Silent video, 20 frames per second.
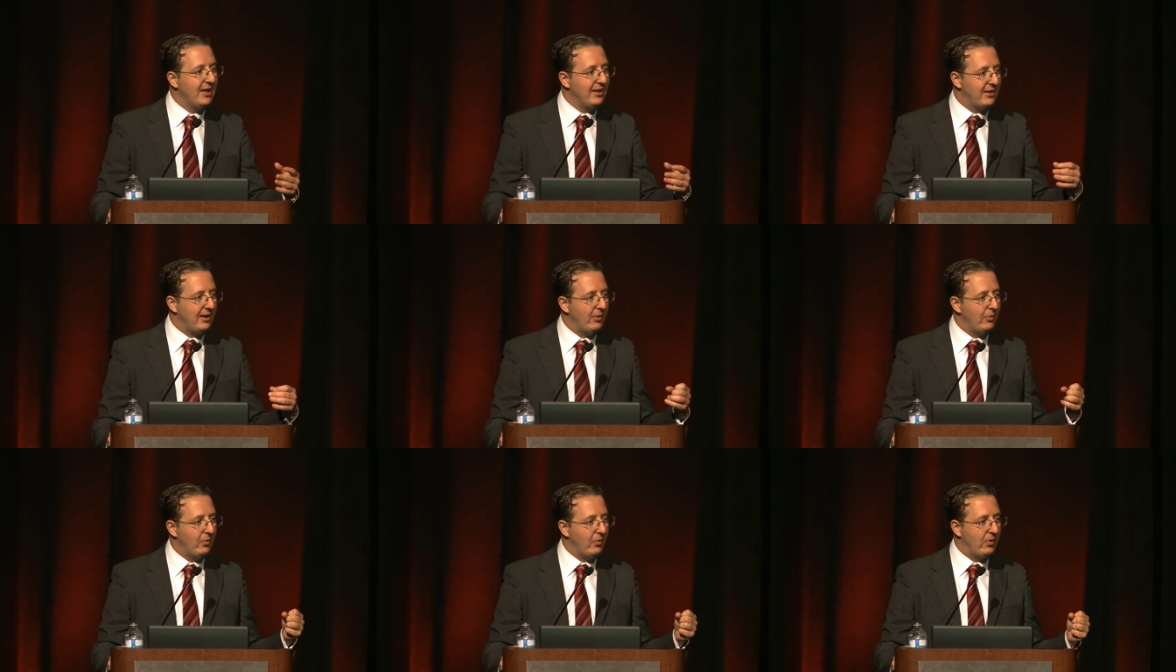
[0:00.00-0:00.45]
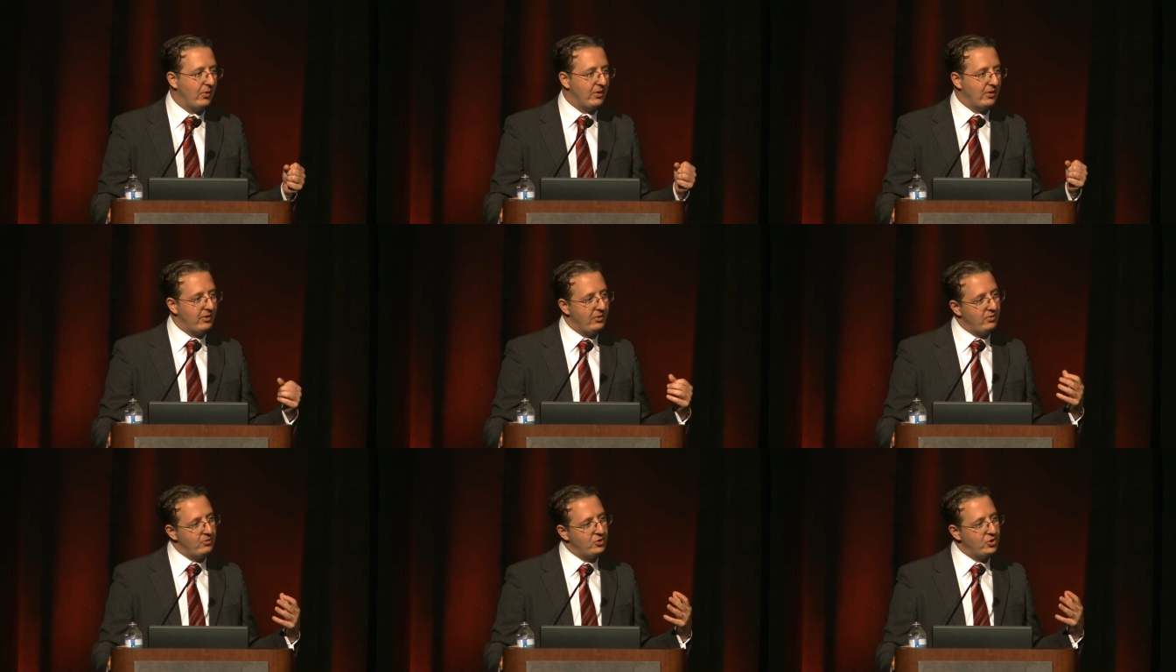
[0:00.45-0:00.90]

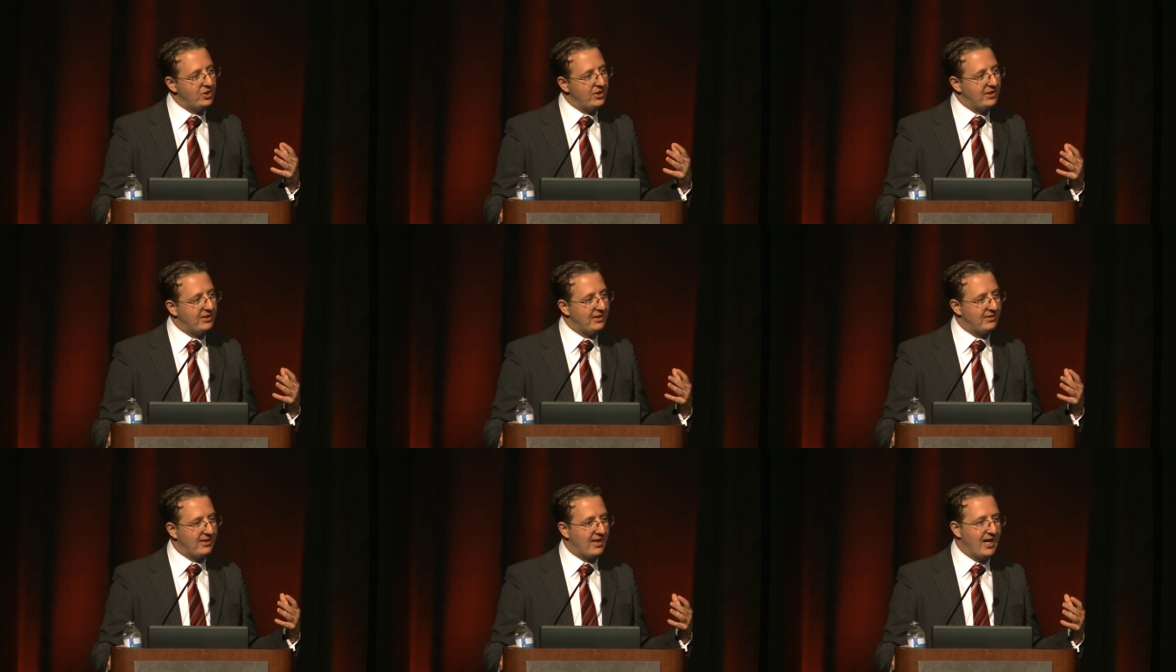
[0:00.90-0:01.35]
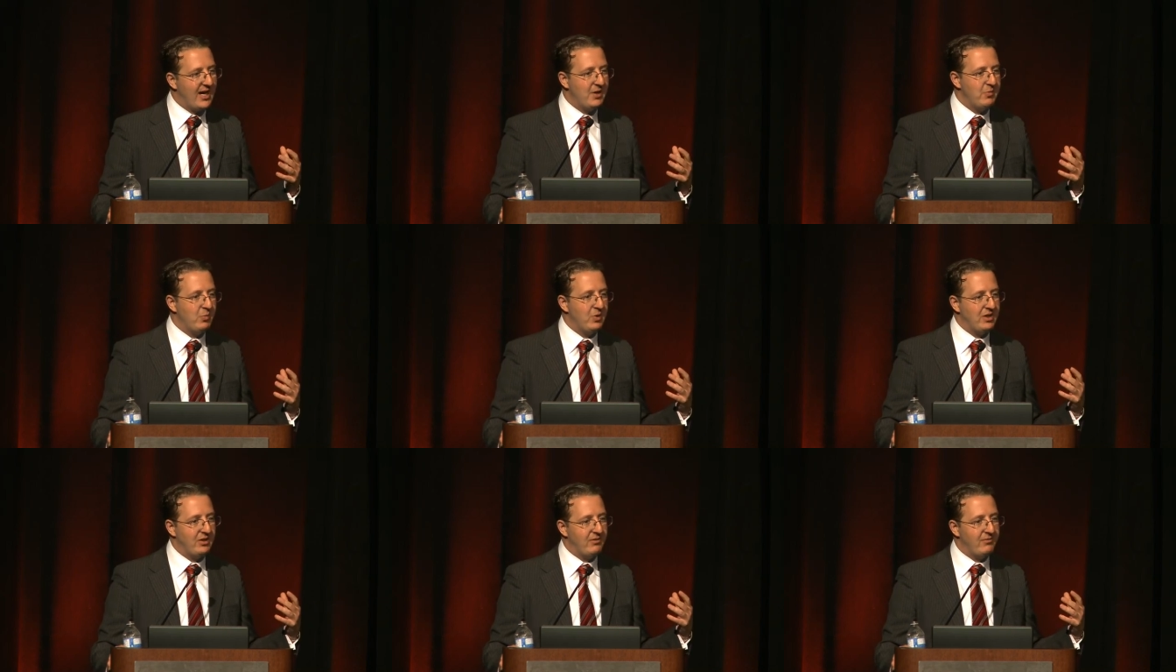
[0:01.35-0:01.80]
Usually the time
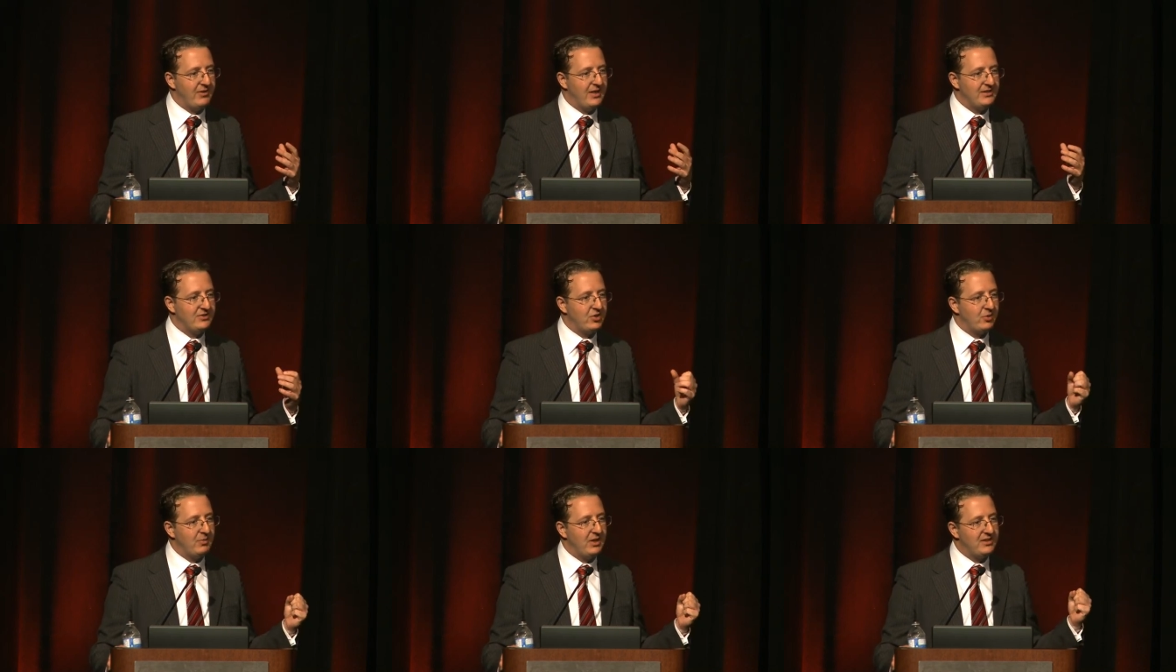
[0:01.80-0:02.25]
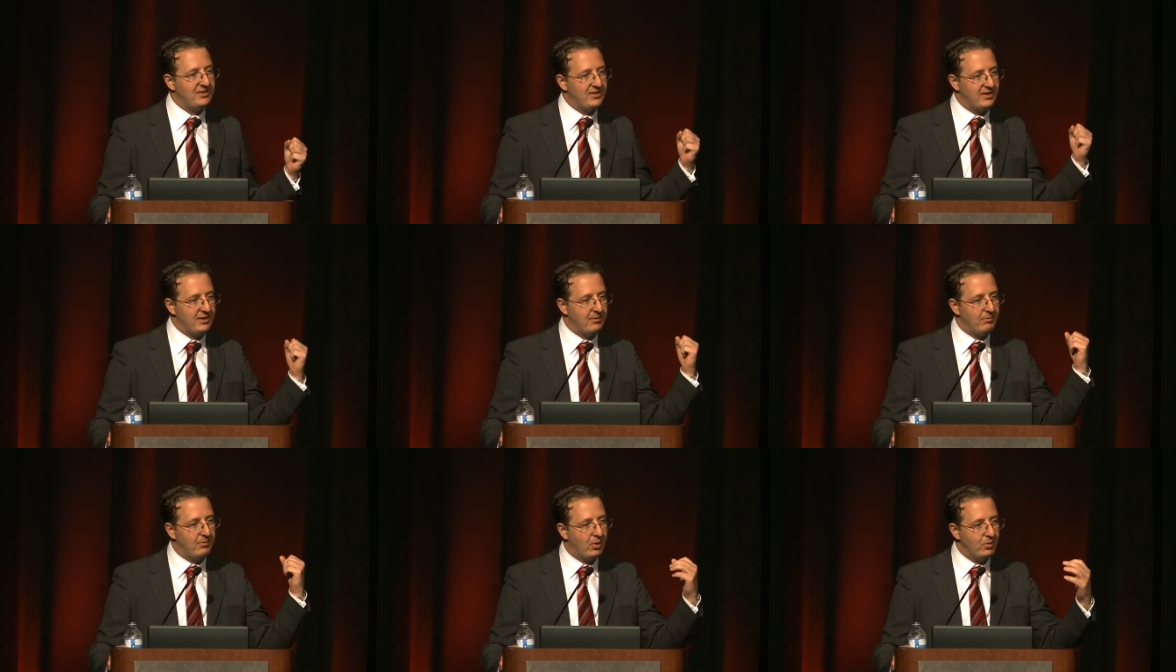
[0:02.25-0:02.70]
when an investor makes
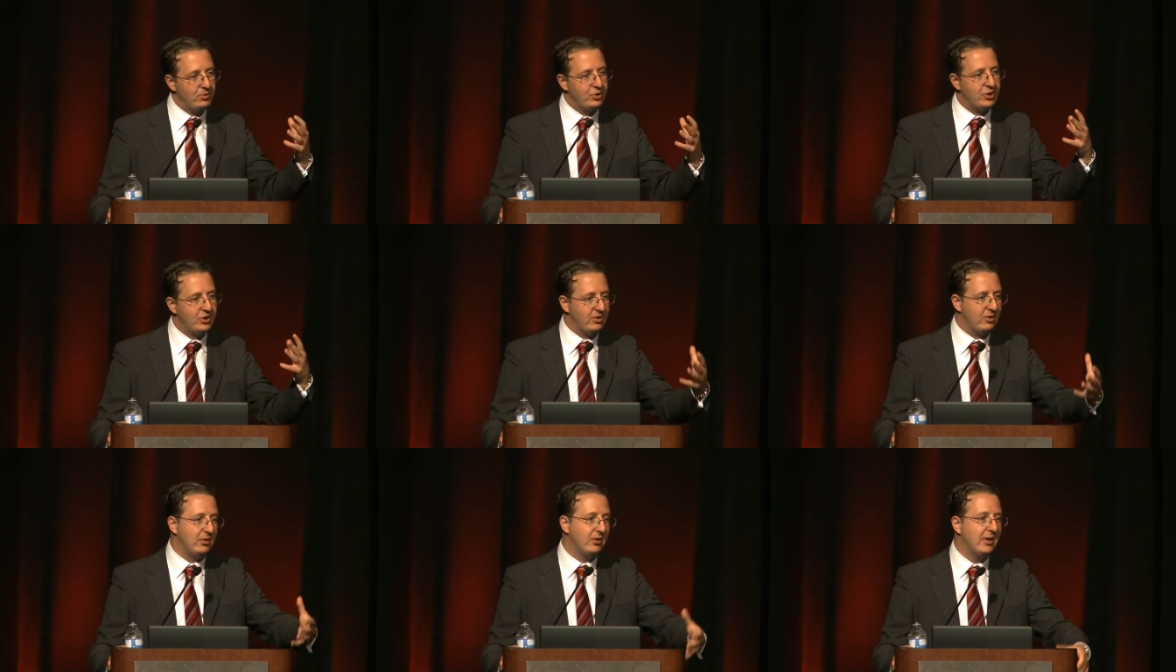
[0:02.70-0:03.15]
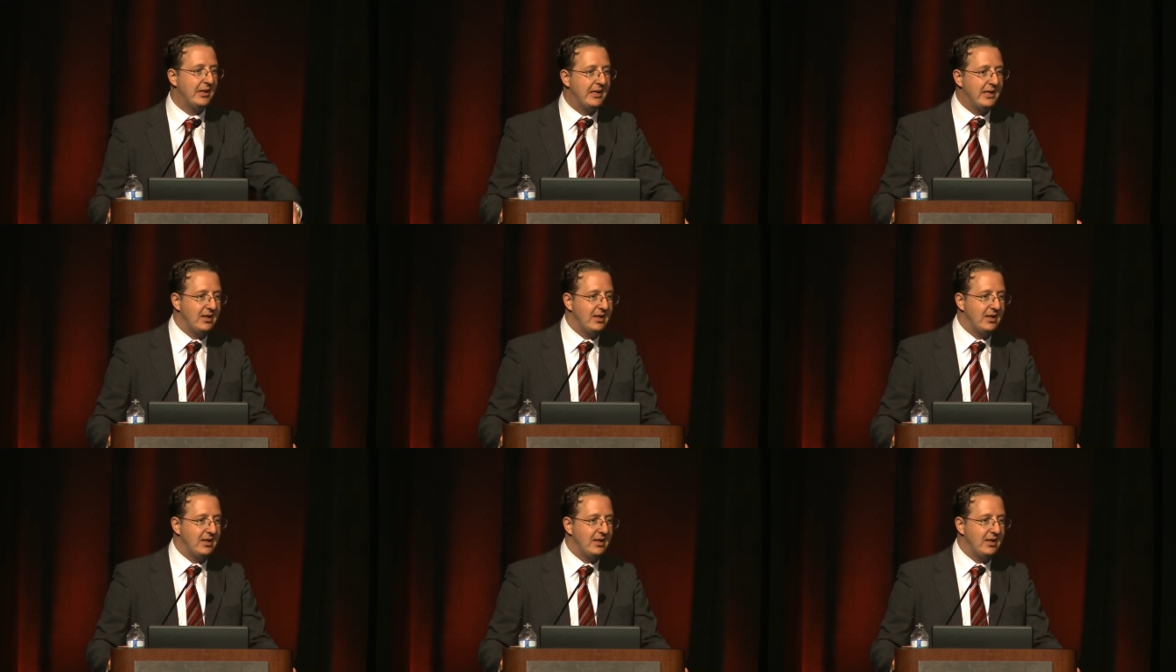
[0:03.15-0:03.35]
an emotional